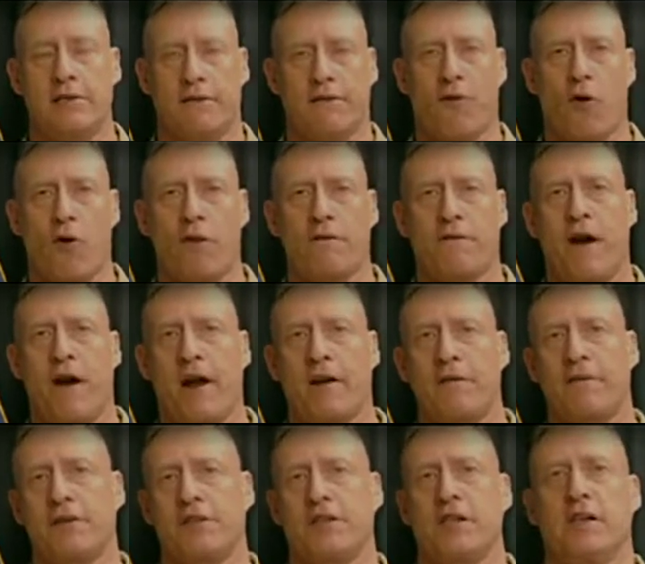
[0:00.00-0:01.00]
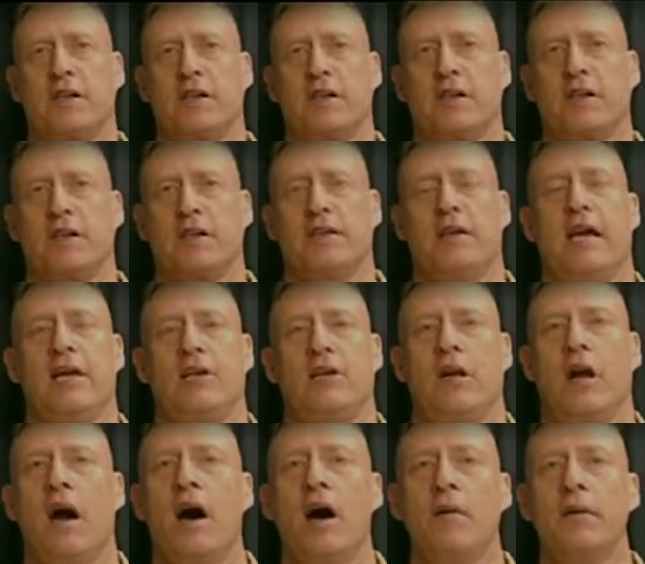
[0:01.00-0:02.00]
foreign fighter
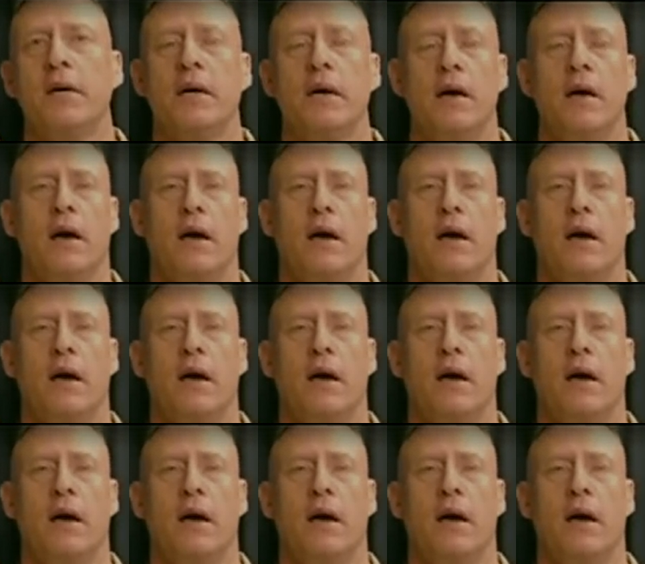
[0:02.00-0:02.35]
facilitation hub,